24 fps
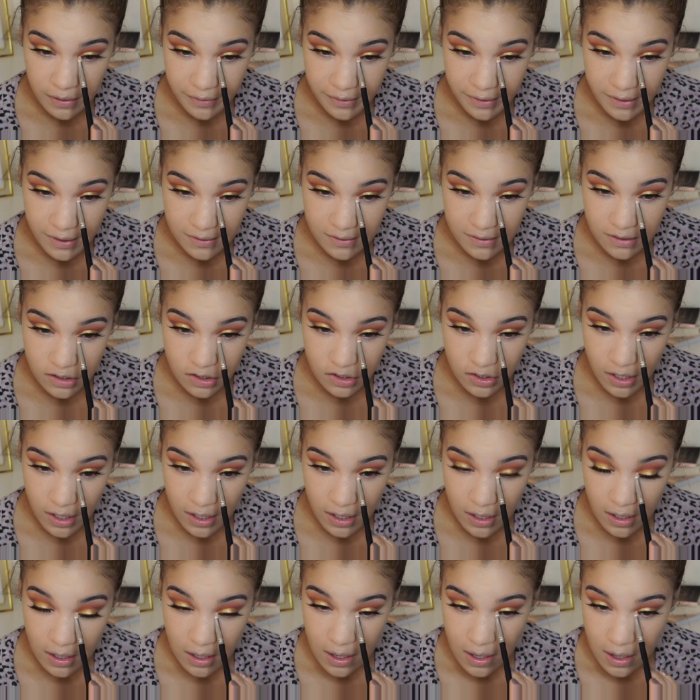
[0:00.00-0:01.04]
iridescent
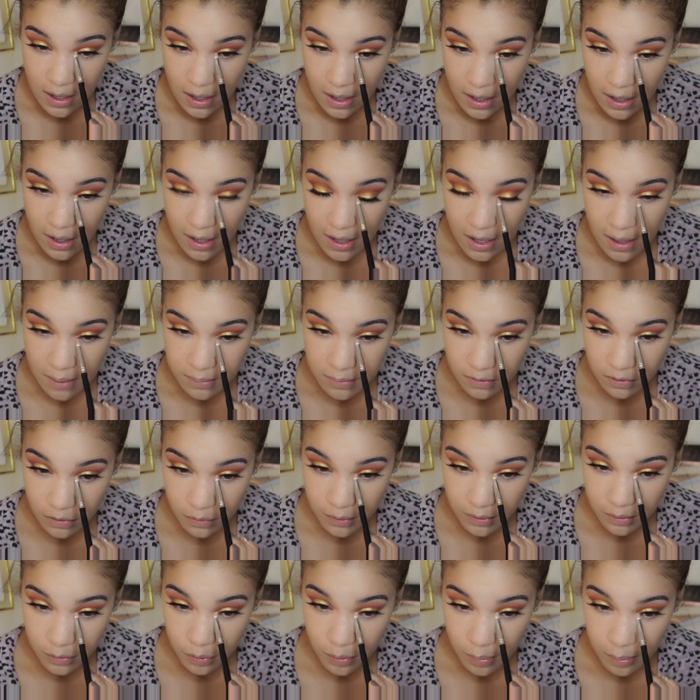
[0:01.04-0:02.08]
shade, and I'm just
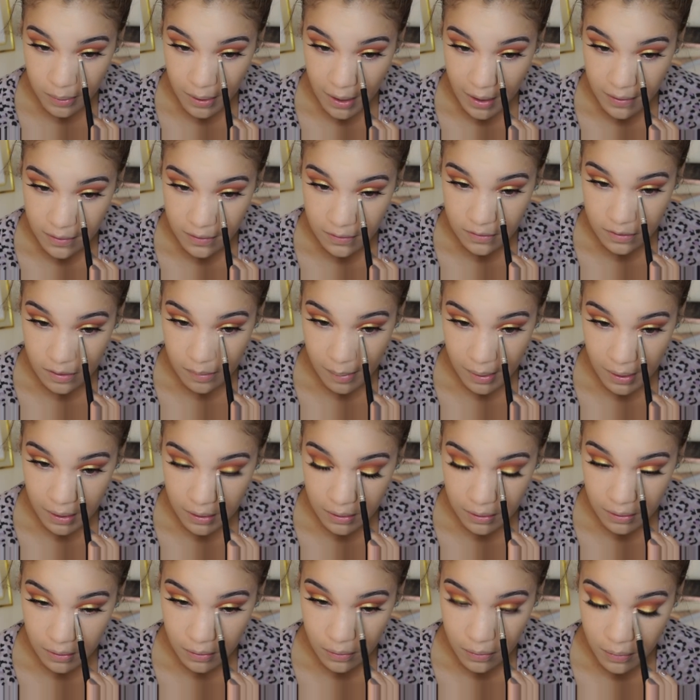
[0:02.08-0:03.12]
going to apply this to my
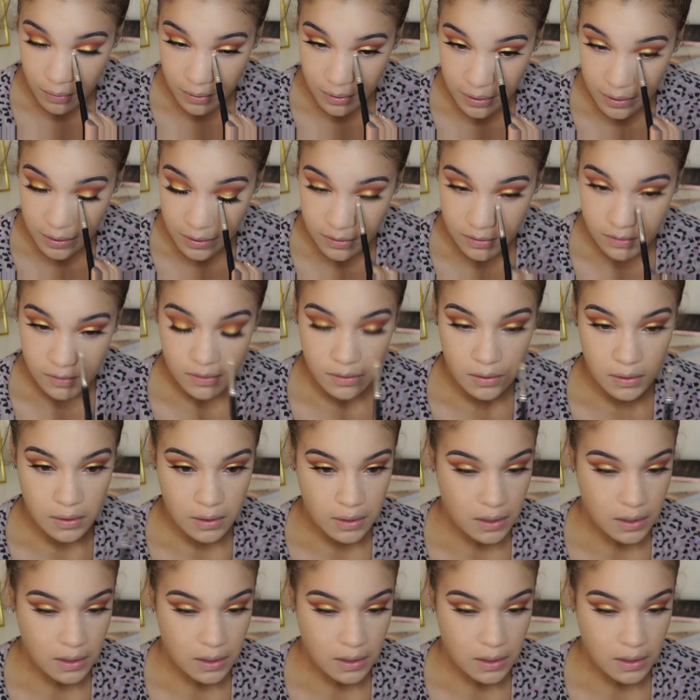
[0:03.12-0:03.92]
inner corners.